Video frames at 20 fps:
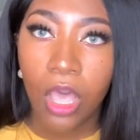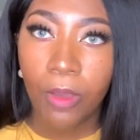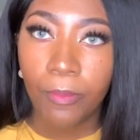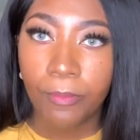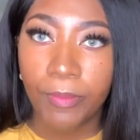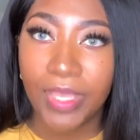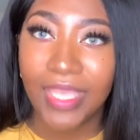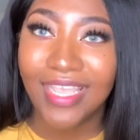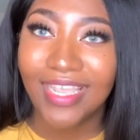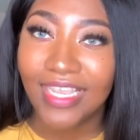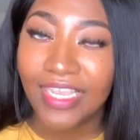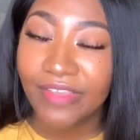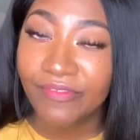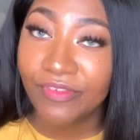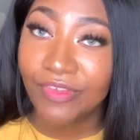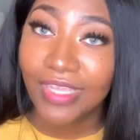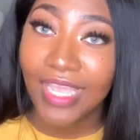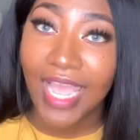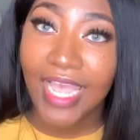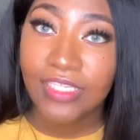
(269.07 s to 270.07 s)
But if
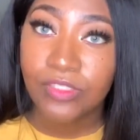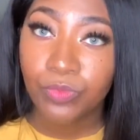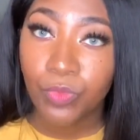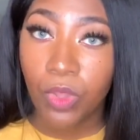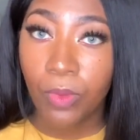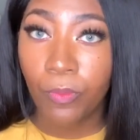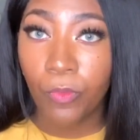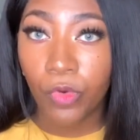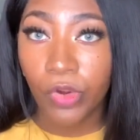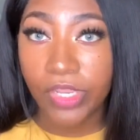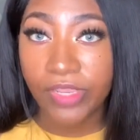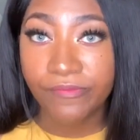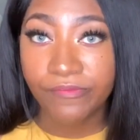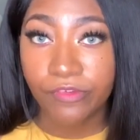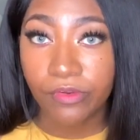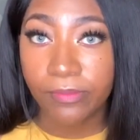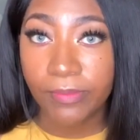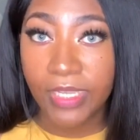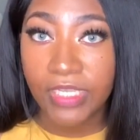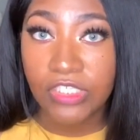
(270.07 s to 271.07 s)
you guys want more
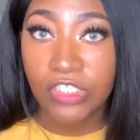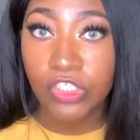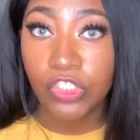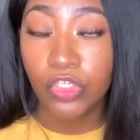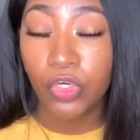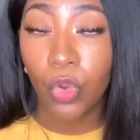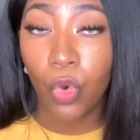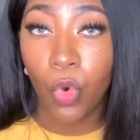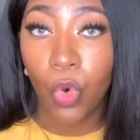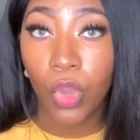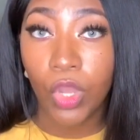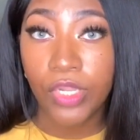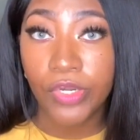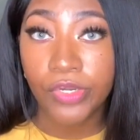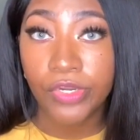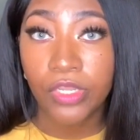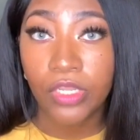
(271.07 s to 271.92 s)
information on